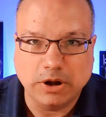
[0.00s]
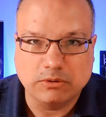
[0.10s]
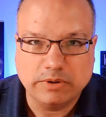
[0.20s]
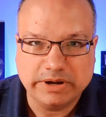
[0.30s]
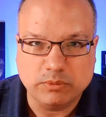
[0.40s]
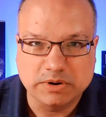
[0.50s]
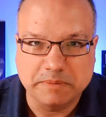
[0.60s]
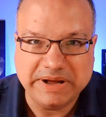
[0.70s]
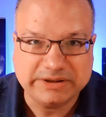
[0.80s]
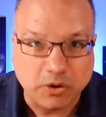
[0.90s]
All right,
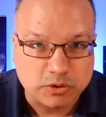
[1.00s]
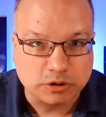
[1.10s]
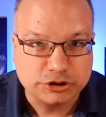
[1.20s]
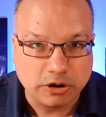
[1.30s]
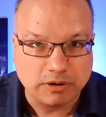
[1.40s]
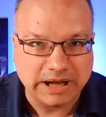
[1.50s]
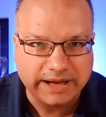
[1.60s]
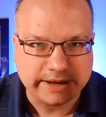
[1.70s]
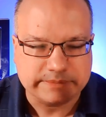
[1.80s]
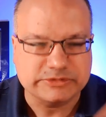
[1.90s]
welcome back to All Cars Y'all.
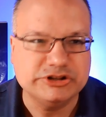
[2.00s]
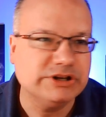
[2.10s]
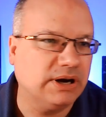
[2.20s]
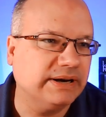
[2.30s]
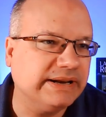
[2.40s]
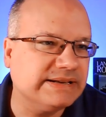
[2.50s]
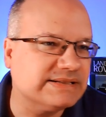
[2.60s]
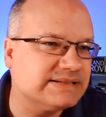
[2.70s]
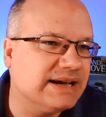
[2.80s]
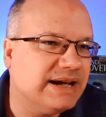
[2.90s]
I am Jon. It
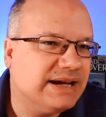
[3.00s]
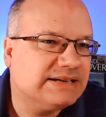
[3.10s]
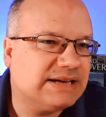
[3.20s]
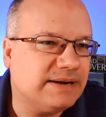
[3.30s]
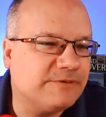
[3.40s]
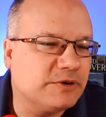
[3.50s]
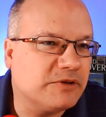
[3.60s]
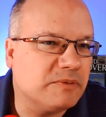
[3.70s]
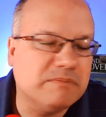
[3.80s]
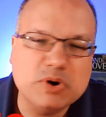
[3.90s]
is time for
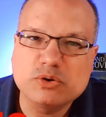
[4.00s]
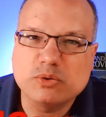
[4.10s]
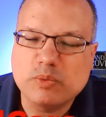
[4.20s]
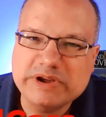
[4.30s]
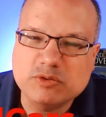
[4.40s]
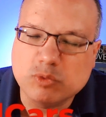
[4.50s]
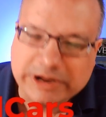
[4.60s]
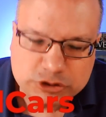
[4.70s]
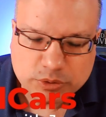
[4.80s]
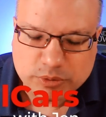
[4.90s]
another Motorweek
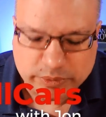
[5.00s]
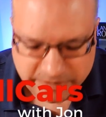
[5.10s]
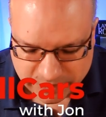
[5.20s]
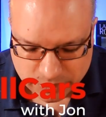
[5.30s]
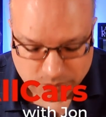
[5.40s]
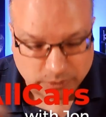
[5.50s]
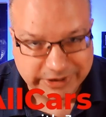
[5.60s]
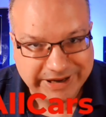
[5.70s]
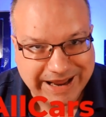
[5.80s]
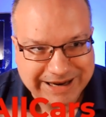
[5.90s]
Retro Review
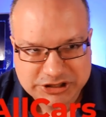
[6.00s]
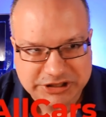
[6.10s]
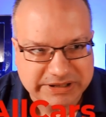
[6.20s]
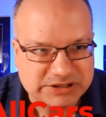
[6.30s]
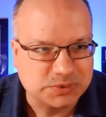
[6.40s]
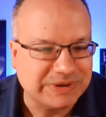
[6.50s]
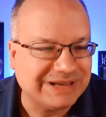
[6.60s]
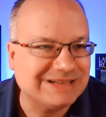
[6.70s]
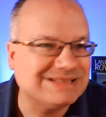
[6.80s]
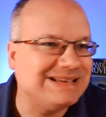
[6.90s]
Reaction. This
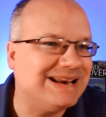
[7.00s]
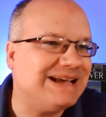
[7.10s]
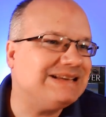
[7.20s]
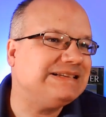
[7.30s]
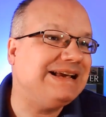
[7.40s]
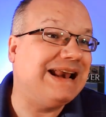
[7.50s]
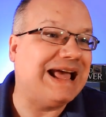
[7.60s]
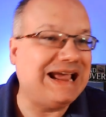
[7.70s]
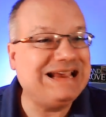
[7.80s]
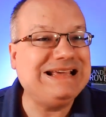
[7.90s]
week it is the
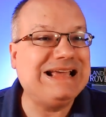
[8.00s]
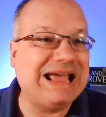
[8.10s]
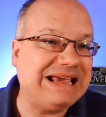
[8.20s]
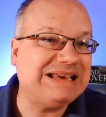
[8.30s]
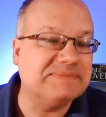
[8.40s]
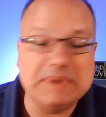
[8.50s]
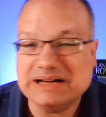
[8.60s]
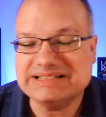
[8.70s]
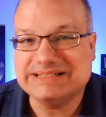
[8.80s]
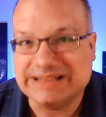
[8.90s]
1988
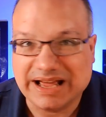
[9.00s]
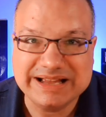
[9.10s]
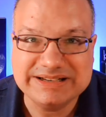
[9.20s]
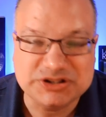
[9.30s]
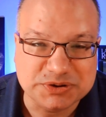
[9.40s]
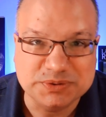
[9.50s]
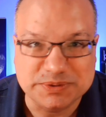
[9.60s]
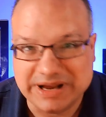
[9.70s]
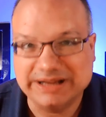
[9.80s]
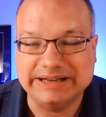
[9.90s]
Mazda
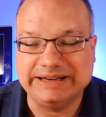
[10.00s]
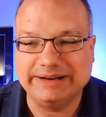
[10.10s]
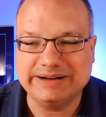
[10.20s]
929.